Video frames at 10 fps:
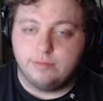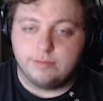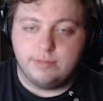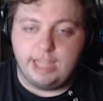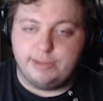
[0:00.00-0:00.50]

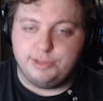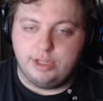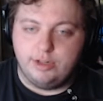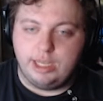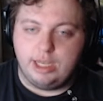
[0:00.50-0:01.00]

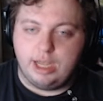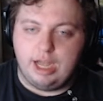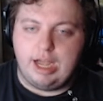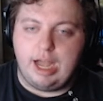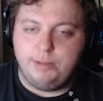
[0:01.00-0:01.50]
Absolutely.
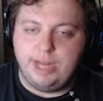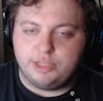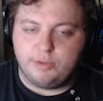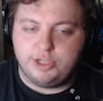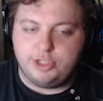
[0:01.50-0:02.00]
Up
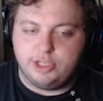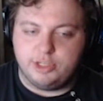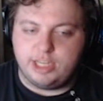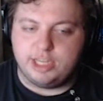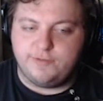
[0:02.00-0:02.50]
next, Reggie still
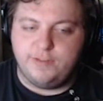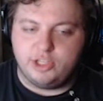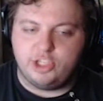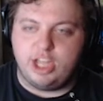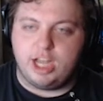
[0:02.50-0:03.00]
sucks. Phil
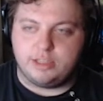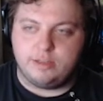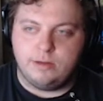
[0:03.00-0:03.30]
sucks.